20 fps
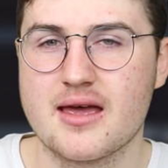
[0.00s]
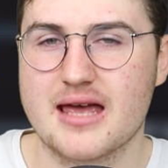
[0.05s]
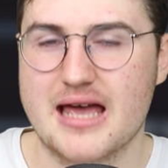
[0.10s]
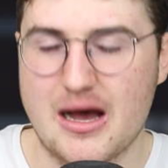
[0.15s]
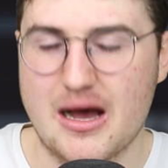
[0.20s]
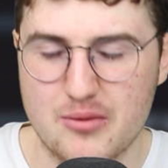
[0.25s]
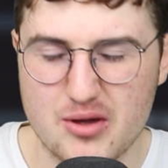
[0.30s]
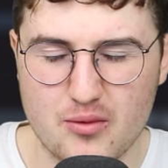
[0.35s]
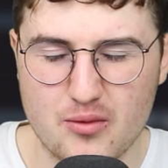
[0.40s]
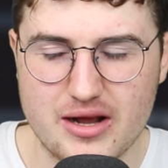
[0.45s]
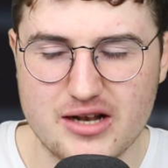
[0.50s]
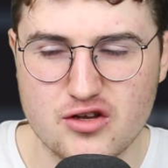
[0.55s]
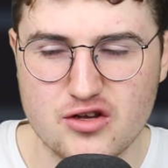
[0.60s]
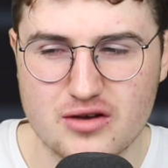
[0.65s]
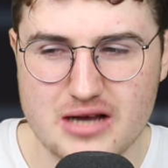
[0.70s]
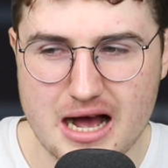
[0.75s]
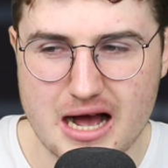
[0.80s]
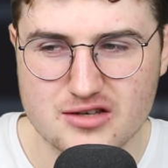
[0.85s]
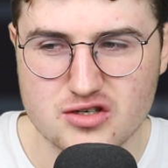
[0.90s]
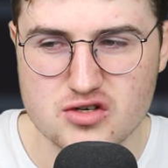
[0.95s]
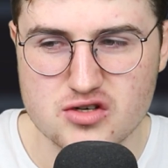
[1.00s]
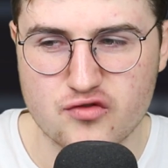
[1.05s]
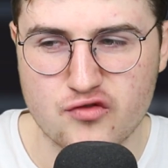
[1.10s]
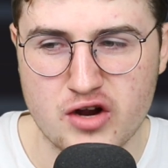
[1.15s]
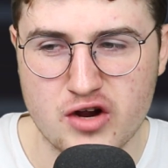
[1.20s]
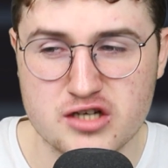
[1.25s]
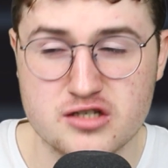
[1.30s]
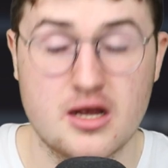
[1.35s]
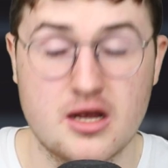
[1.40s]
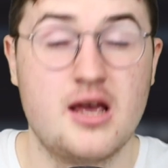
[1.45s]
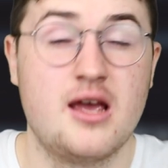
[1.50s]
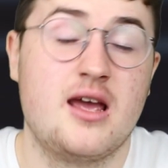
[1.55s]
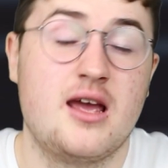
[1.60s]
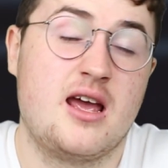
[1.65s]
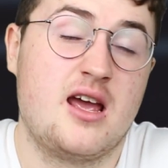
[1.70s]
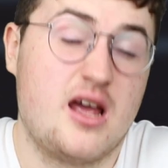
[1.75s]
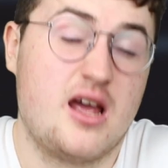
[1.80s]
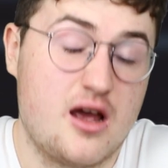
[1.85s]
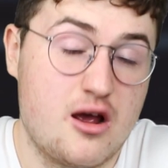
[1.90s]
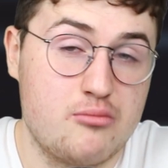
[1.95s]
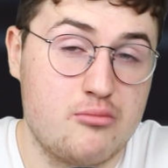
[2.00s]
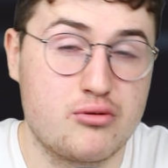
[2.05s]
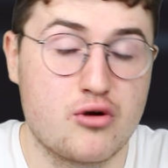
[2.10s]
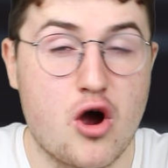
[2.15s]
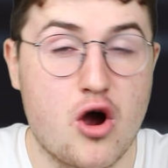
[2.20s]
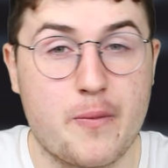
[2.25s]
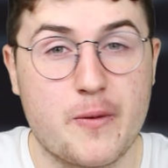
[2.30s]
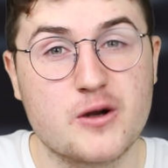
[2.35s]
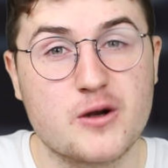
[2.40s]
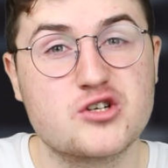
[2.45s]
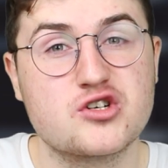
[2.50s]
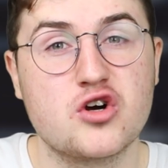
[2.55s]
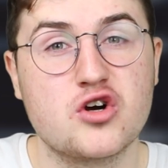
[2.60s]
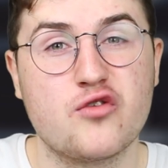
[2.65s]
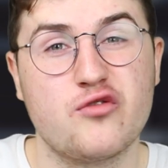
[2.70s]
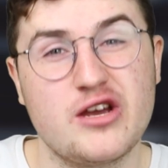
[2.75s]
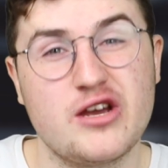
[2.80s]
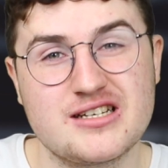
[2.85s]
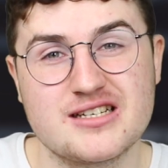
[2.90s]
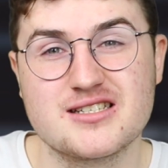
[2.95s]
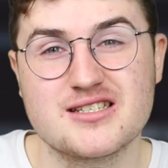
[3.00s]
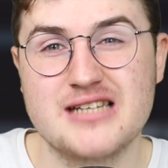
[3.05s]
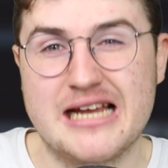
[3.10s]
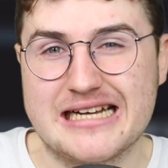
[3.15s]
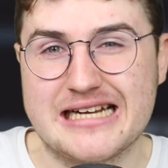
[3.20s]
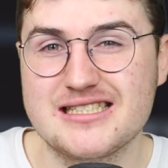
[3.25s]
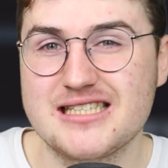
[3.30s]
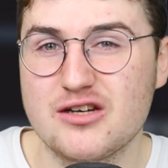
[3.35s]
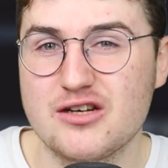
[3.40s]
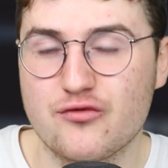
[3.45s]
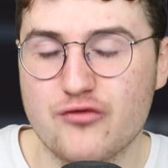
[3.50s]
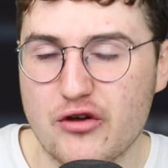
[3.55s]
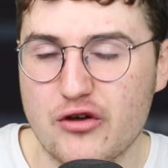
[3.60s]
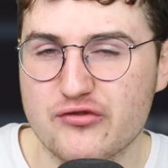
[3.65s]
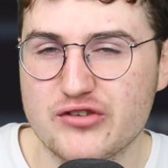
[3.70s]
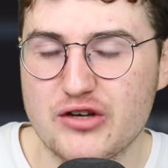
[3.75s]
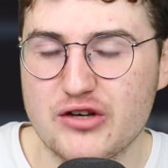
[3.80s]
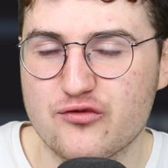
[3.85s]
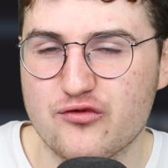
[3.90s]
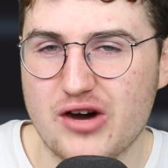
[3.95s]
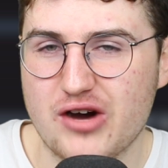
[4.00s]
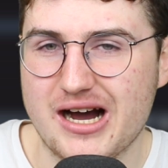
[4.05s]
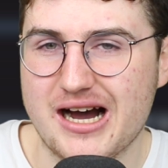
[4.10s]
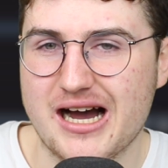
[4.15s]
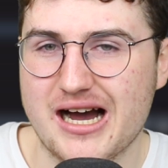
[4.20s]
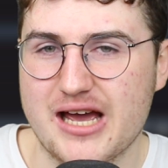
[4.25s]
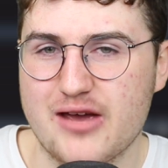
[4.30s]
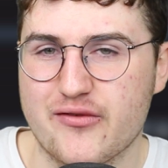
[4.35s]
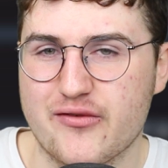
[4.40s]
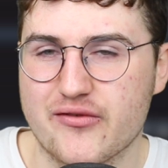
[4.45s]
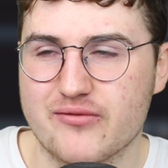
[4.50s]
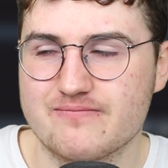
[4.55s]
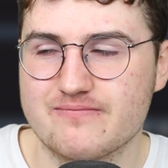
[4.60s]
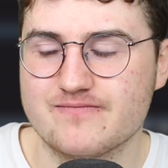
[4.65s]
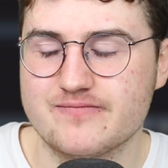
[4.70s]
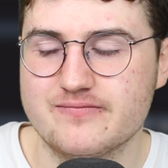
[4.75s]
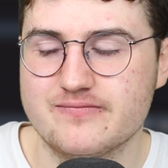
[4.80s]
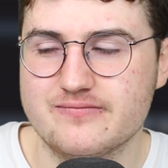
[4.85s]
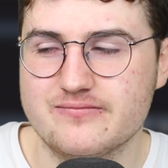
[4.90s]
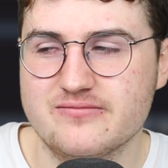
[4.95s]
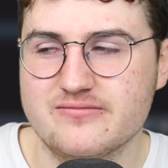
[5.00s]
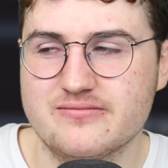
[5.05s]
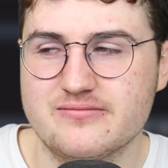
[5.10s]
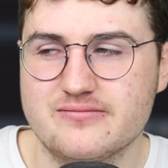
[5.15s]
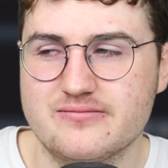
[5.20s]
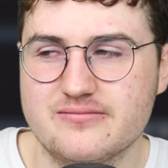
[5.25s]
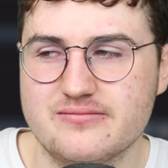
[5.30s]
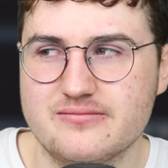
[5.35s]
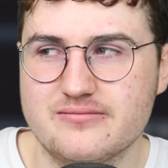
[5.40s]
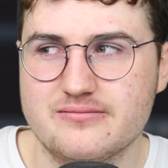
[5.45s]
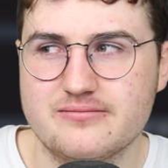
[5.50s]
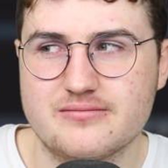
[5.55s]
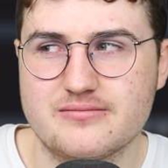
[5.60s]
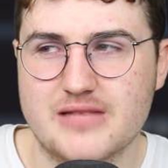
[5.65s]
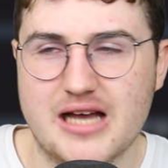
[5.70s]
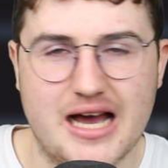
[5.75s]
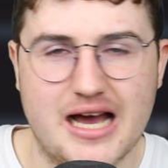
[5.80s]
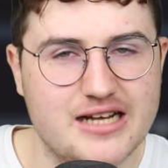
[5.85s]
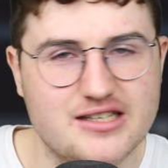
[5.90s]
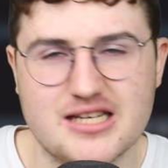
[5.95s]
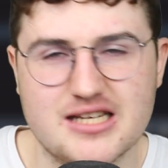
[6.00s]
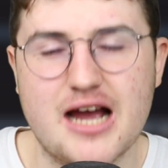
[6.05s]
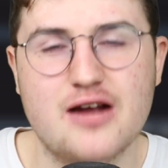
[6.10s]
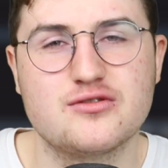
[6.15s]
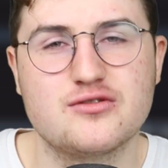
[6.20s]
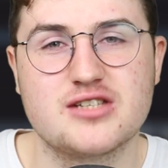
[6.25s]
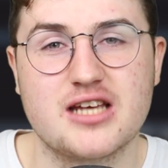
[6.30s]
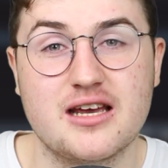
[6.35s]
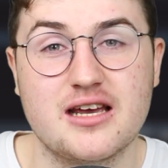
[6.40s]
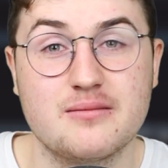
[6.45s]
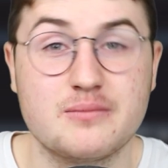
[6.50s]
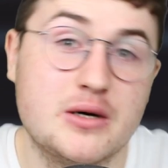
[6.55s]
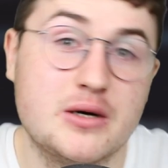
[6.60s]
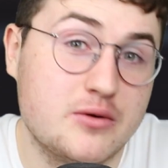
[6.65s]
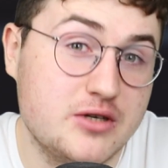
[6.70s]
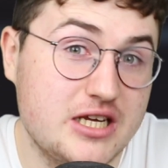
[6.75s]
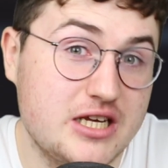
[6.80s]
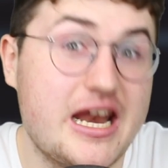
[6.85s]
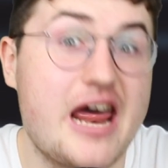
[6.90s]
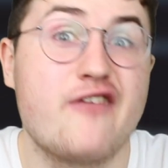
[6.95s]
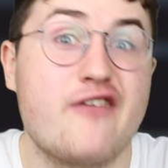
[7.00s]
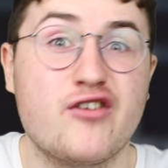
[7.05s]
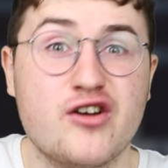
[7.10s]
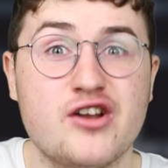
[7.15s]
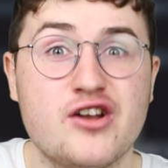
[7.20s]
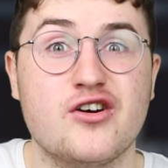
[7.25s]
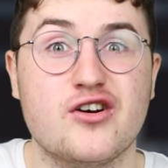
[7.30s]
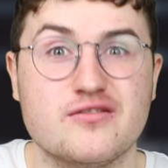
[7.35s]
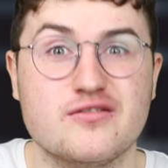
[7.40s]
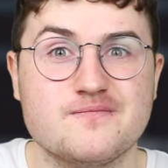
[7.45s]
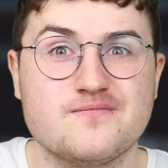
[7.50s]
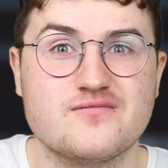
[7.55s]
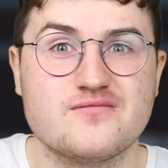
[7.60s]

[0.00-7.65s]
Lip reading: Can we win Newcastle's first proper trophy since 1955? I doubt it, but you never know.